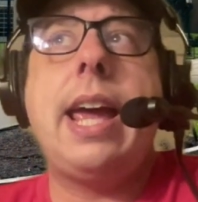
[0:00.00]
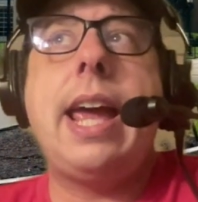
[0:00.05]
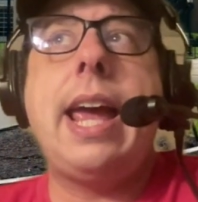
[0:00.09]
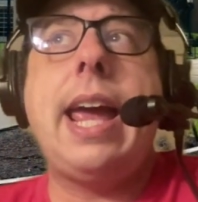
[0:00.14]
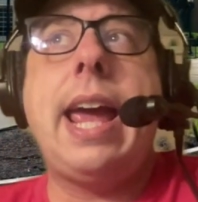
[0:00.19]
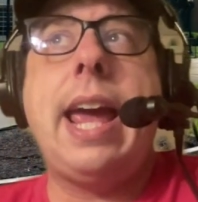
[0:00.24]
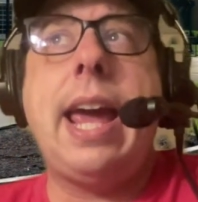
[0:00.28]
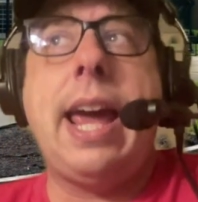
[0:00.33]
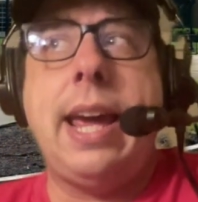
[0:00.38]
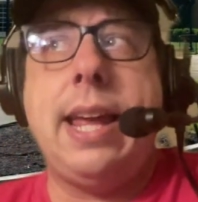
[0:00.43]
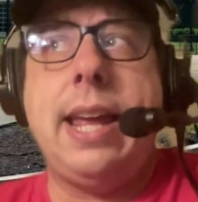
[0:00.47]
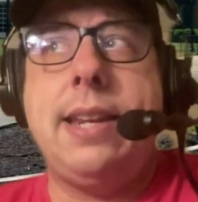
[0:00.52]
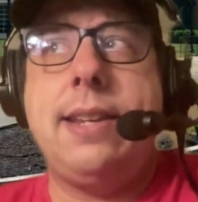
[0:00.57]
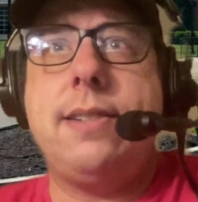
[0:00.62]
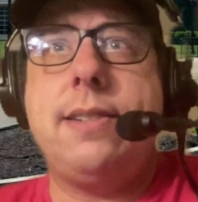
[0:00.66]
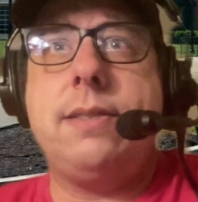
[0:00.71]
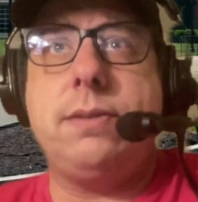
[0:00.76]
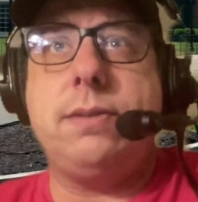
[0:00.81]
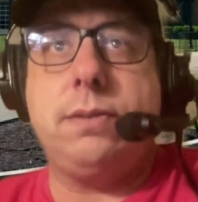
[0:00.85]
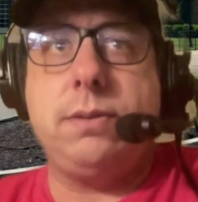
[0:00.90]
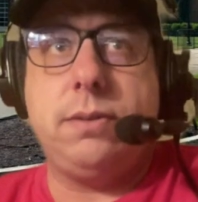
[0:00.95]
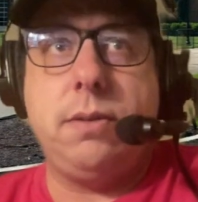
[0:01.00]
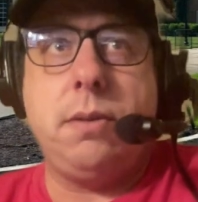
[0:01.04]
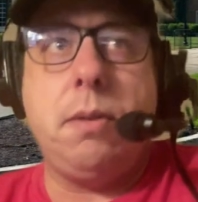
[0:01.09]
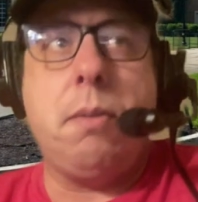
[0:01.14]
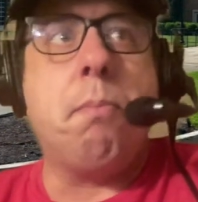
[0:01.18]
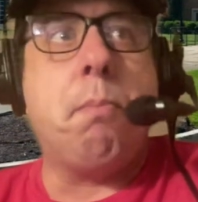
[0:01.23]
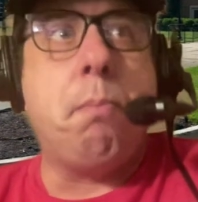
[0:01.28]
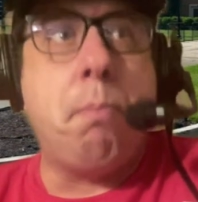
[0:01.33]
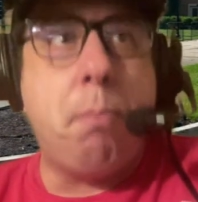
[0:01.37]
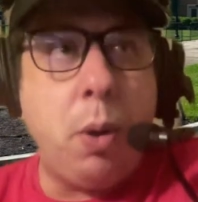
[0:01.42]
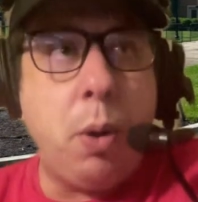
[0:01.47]
and
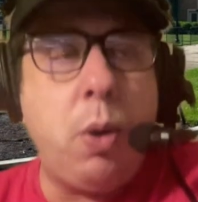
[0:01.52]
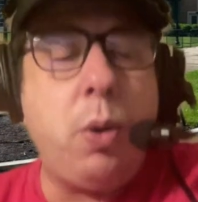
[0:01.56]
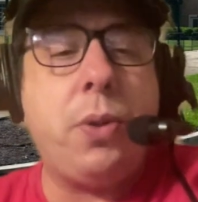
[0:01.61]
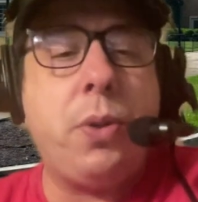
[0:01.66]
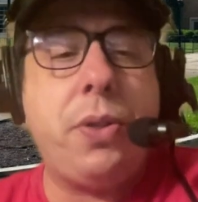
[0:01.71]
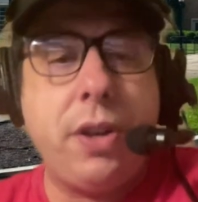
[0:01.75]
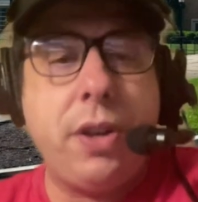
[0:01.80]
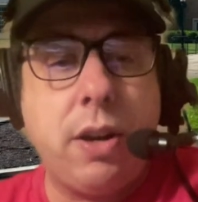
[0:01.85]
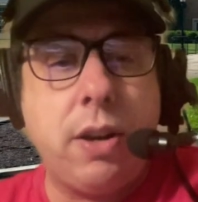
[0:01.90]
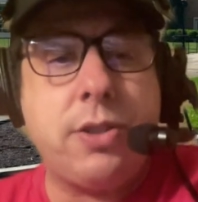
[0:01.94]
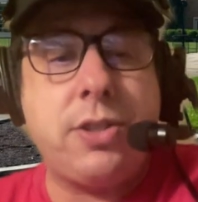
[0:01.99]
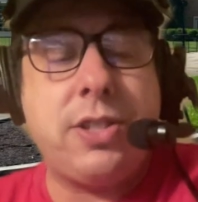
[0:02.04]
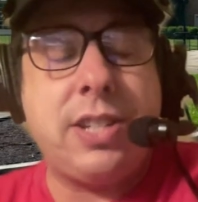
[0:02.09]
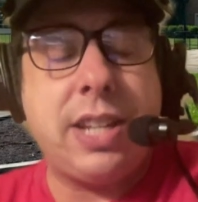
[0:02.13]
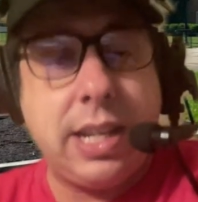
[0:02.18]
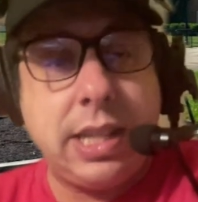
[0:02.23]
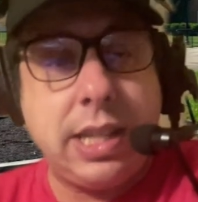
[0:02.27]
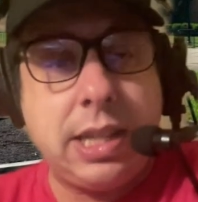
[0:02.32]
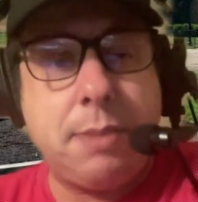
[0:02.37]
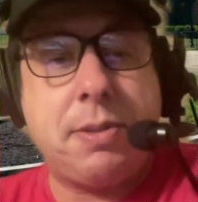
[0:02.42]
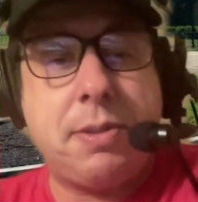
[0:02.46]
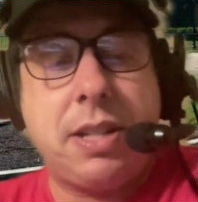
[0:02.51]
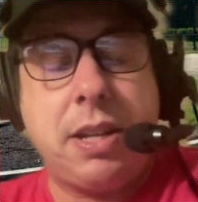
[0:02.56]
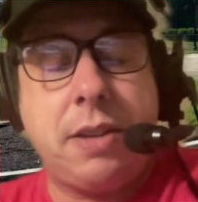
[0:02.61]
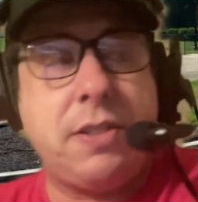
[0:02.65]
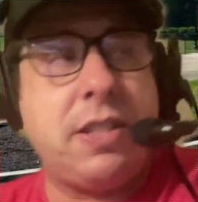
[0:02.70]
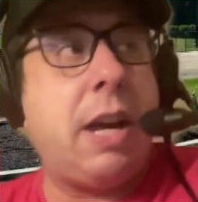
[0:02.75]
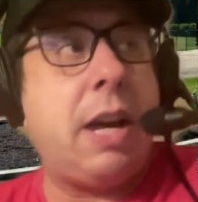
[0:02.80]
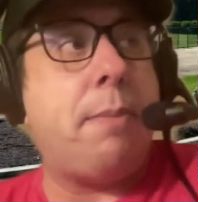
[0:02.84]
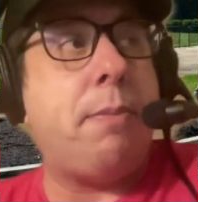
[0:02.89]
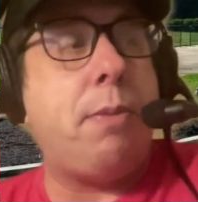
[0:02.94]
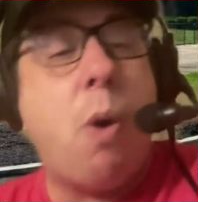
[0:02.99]
both are setting themselves
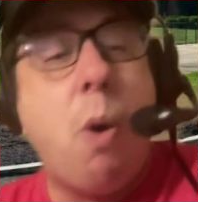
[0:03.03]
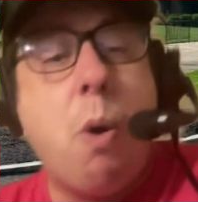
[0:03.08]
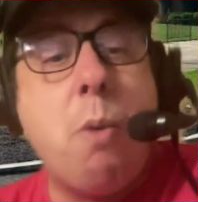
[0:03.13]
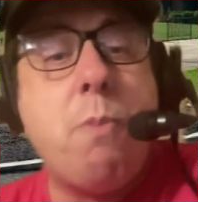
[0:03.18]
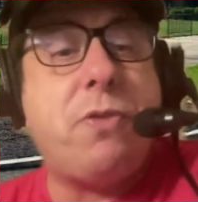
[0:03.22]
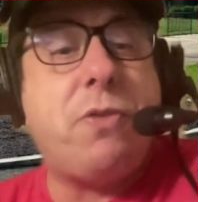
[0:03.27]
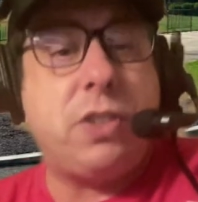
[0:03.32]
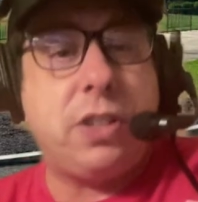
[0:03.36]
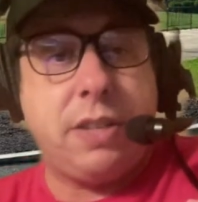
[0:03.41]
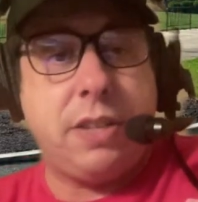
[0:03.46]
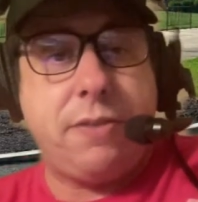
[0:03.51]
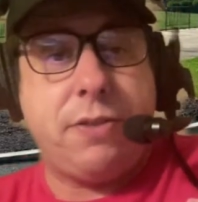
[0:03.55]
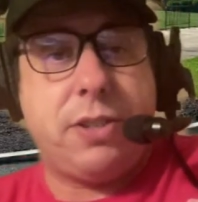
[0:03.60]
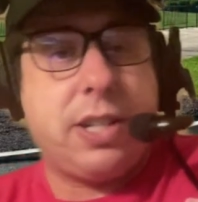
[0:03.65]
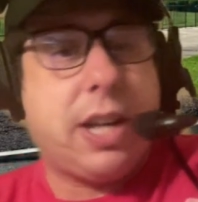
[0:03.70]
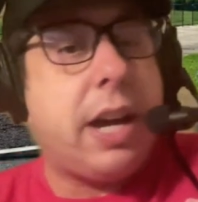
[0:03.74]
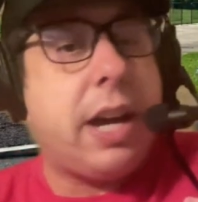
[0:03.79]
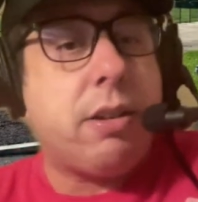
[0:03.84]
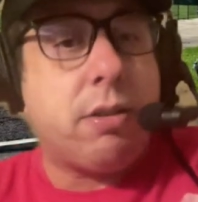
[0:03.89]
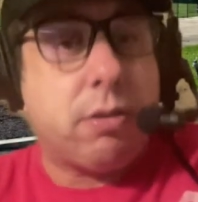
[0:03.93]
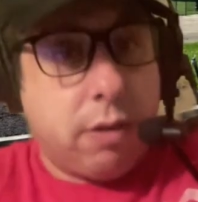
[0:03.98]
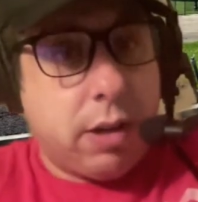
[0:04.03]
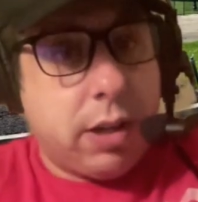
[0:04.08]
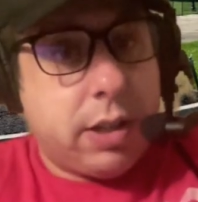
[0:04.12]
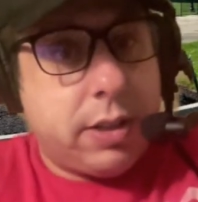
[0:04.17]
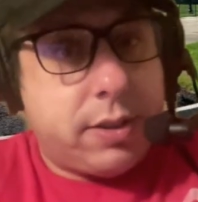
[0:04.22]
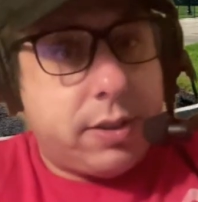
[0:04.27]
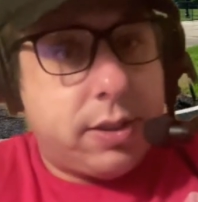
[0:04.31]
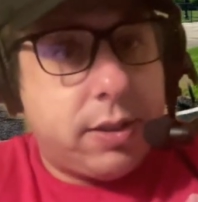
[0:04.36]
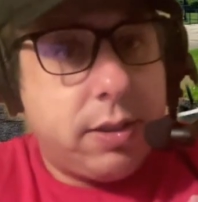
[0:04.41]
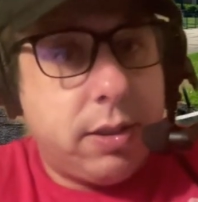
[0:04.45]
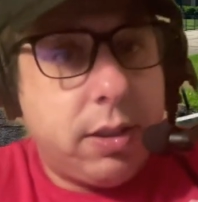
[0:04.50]
up, hopefully, for title
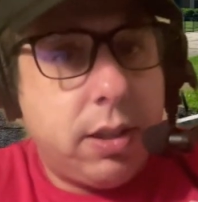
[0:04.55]
runs.